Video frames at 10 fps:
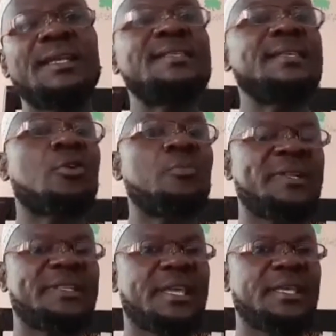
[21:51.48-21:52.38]
doesn't
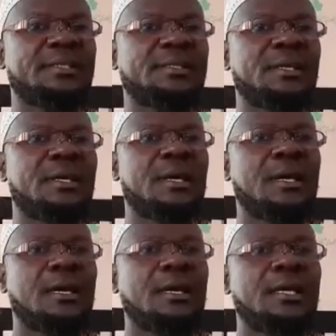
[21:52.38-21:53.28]
complete the heat.
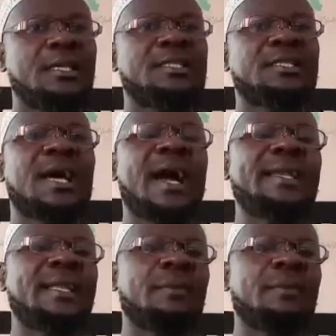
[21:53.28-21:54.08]
It's handed